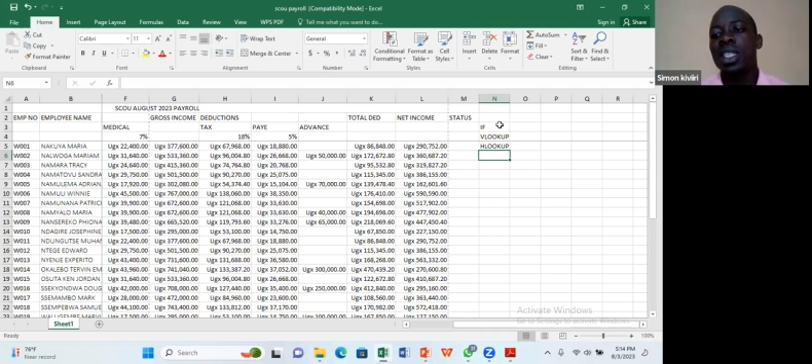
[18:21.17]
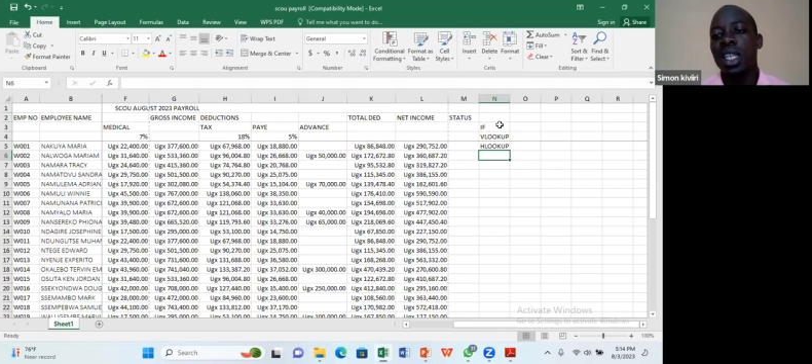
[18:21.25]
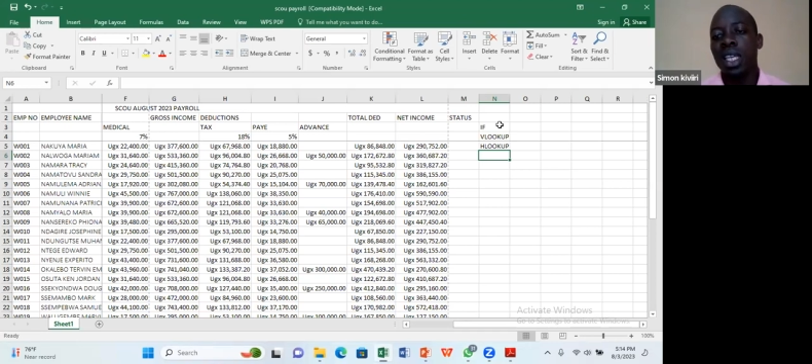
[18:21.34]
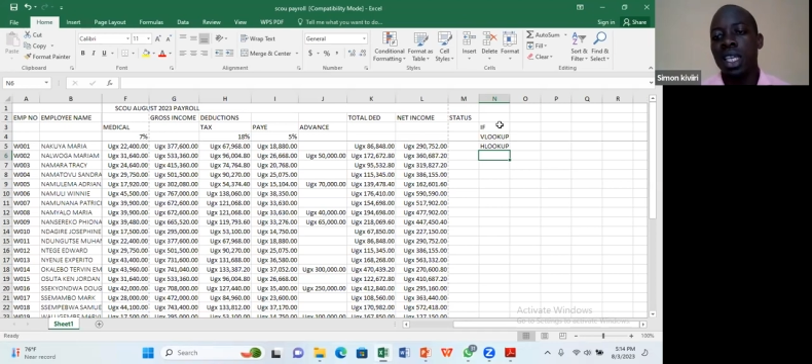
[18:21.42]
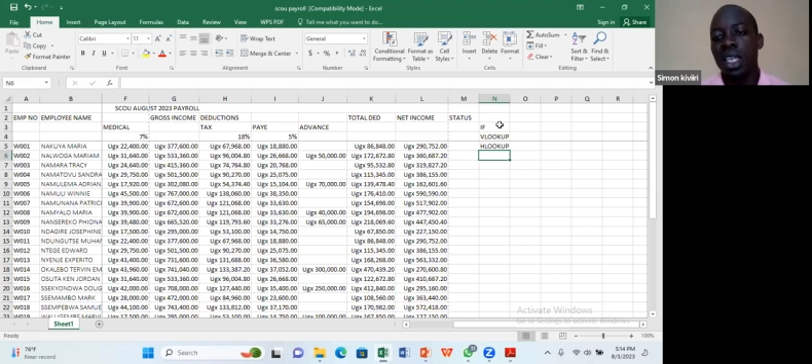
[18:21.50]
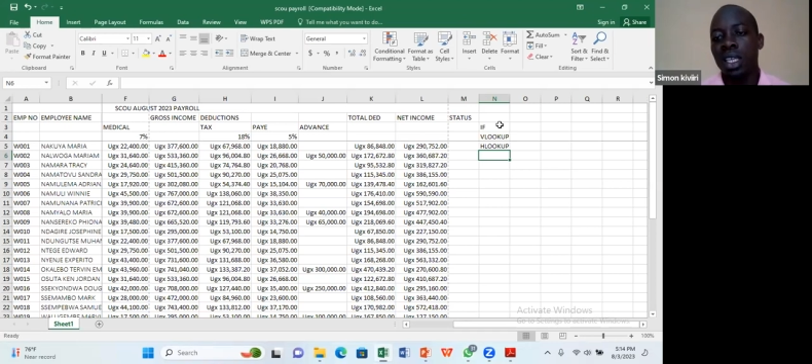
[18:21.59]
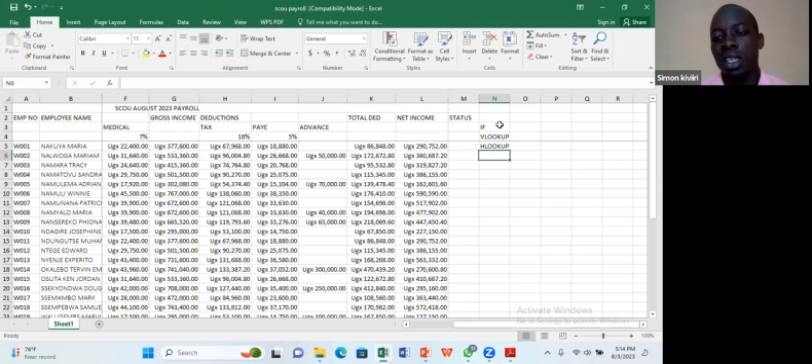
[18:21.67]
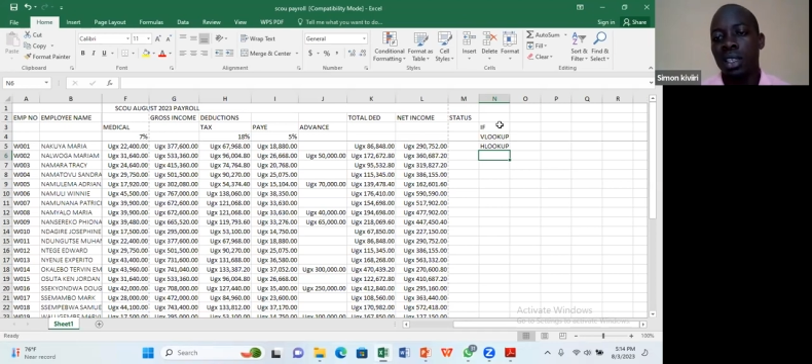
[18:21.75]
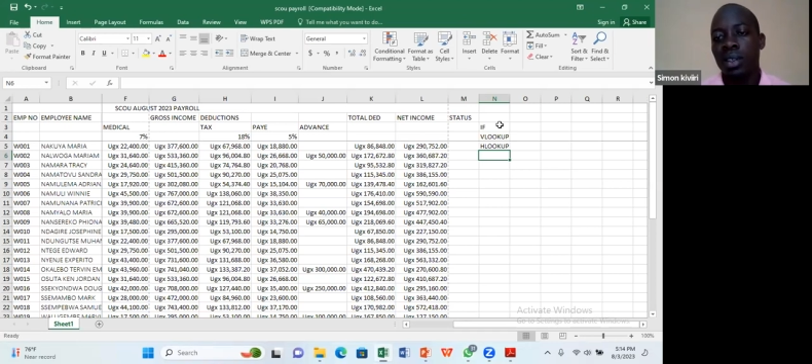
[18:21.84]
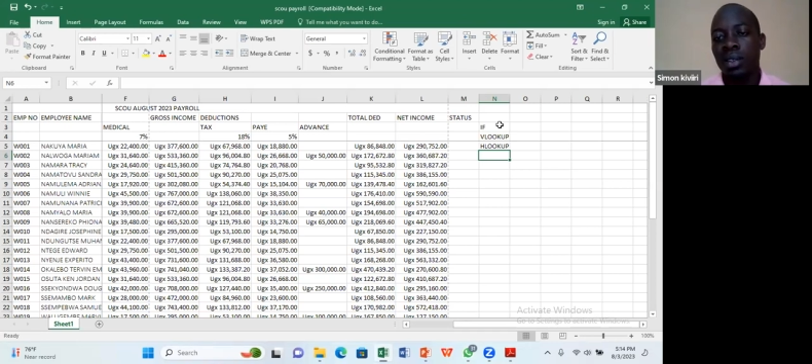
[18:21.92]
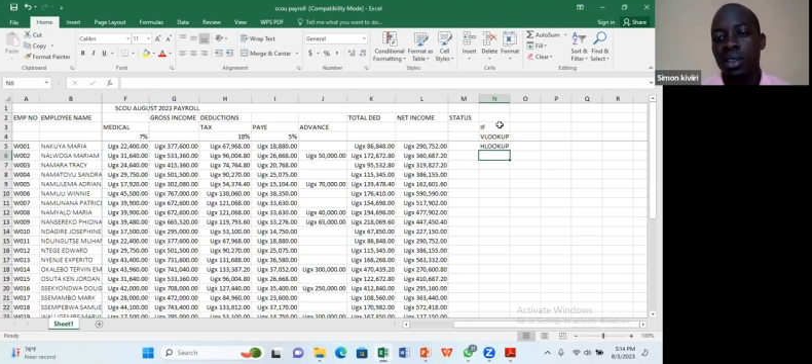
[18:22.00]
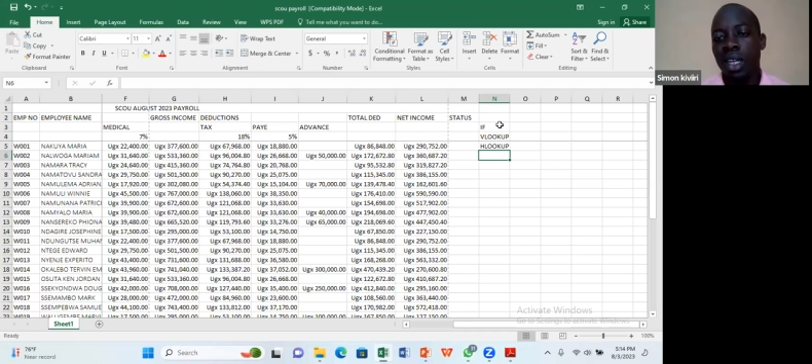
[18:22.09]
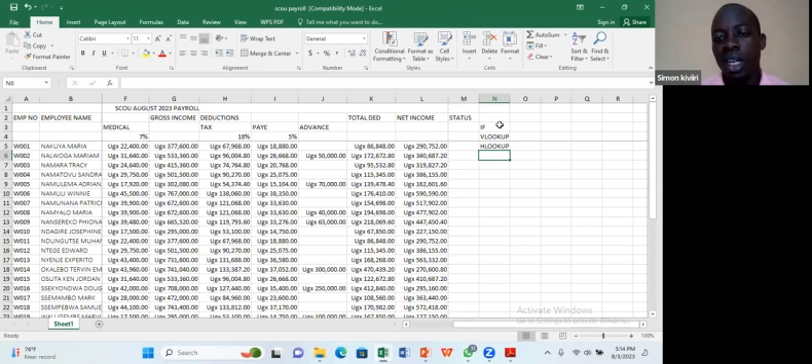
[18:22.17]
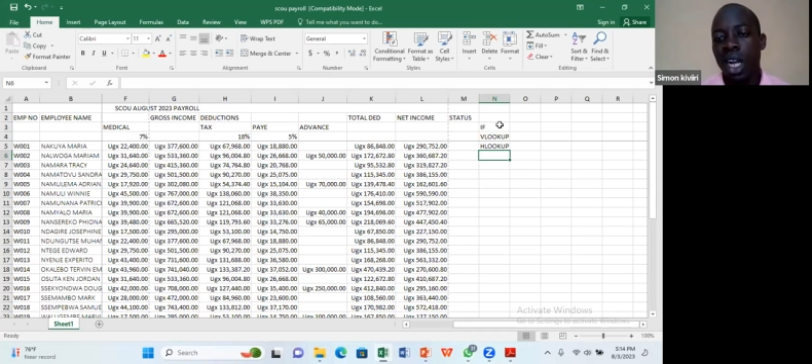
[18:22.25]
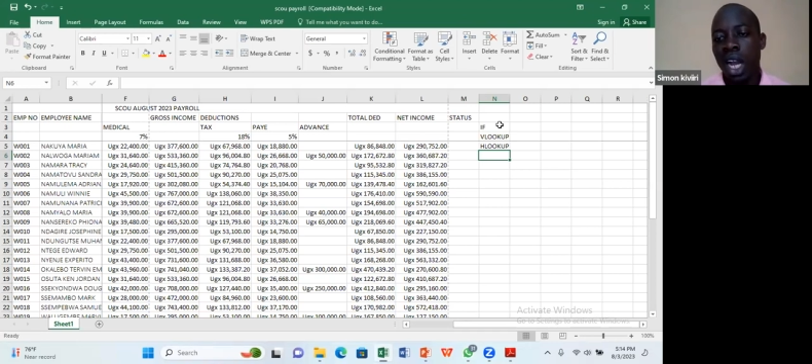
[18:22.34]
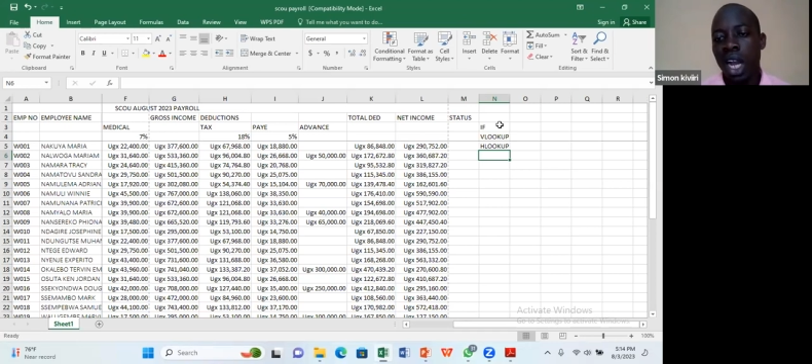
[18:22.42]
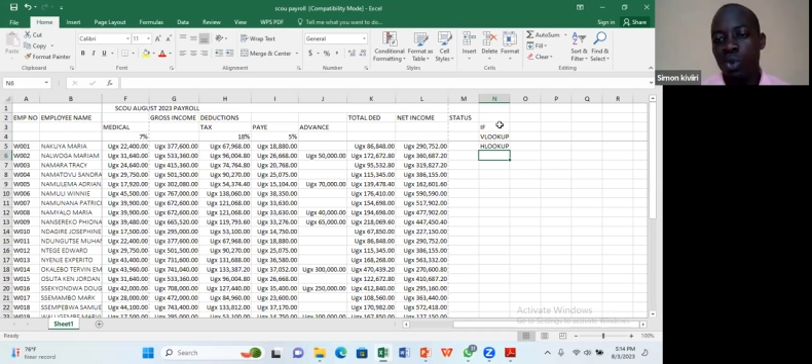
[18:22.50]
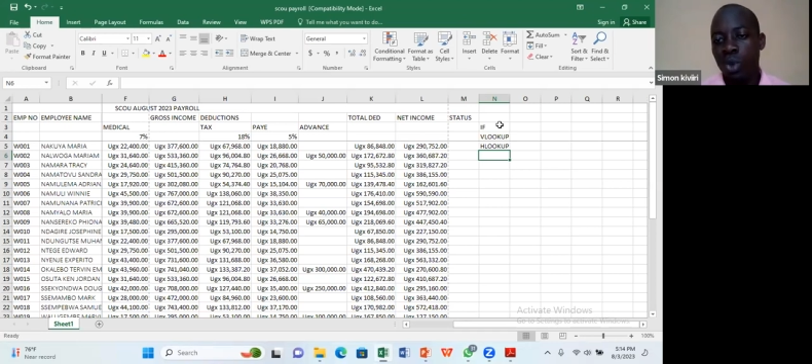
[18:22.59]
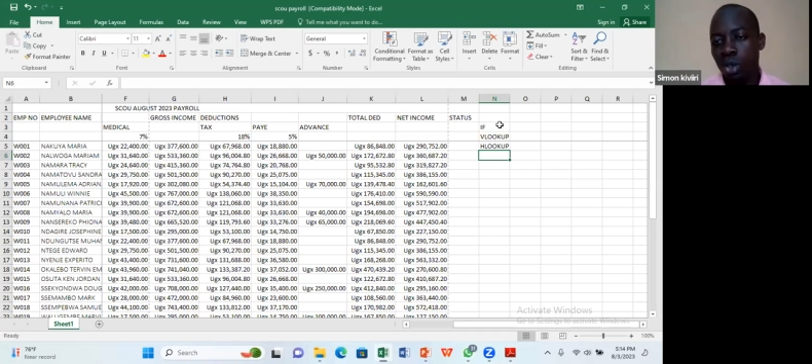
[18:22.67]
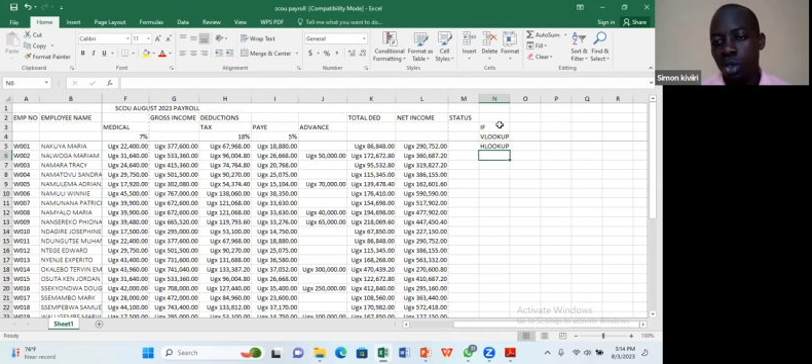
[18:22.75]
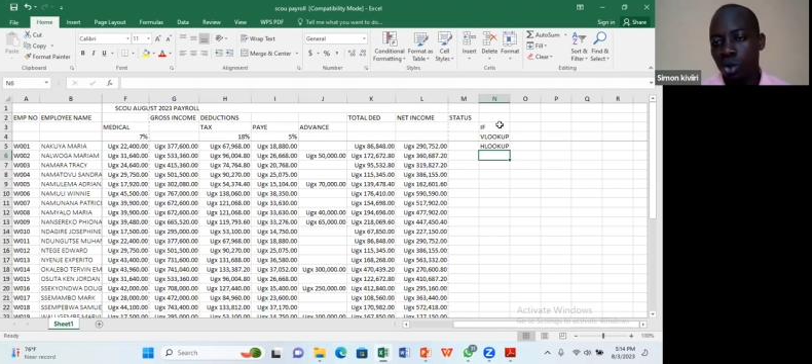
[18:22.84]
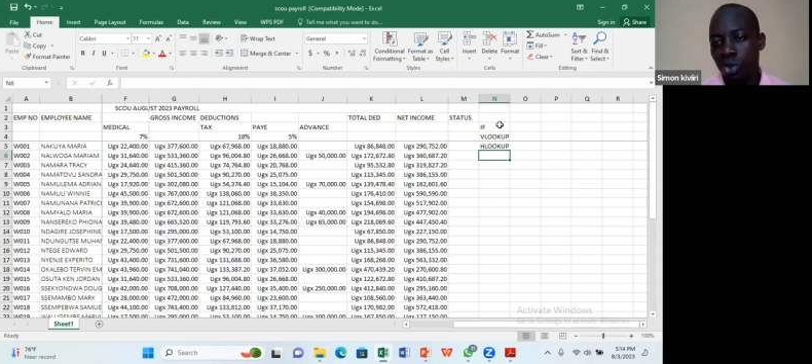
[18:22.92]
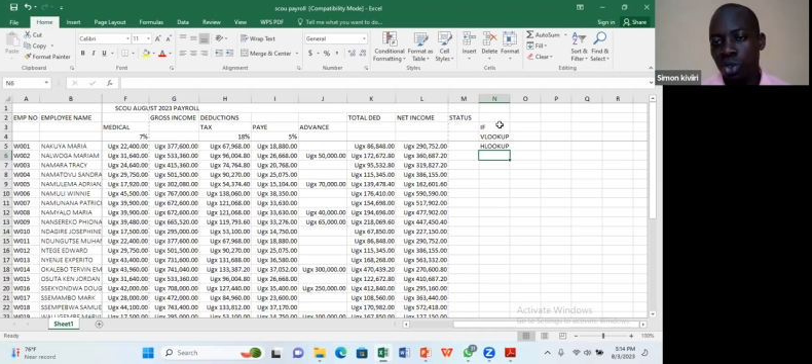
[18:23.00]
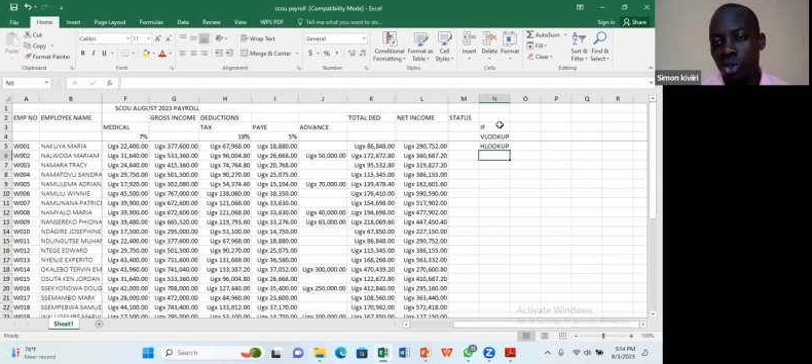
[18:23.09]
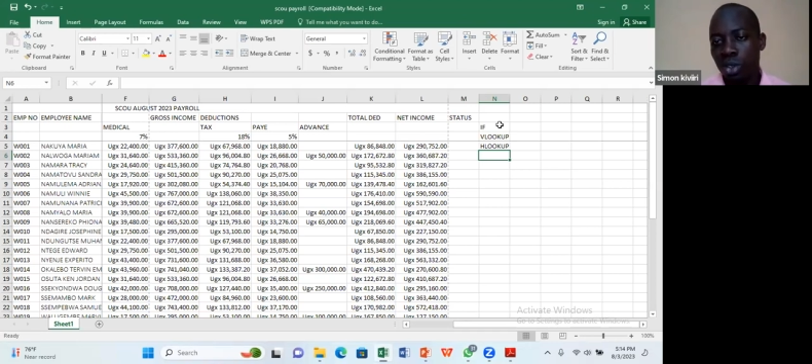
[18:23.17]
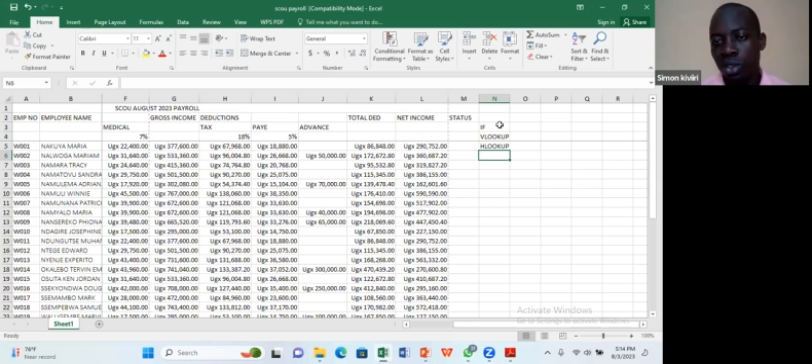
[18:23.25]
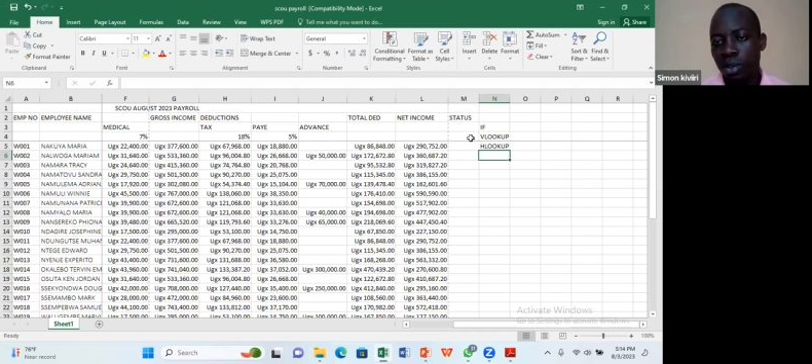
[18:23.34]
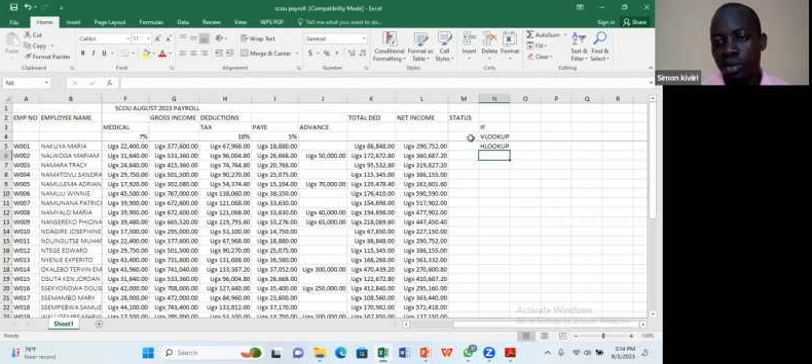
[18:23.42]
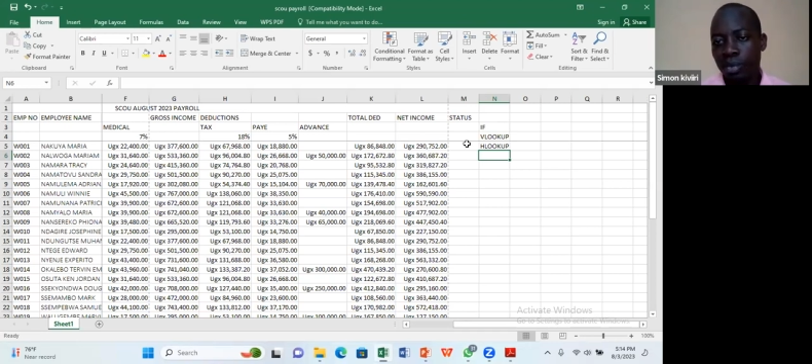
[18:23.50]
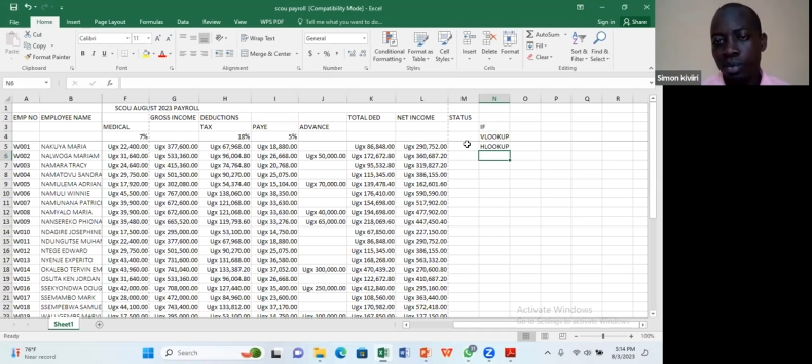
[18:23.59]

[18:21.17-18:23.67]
three can we use.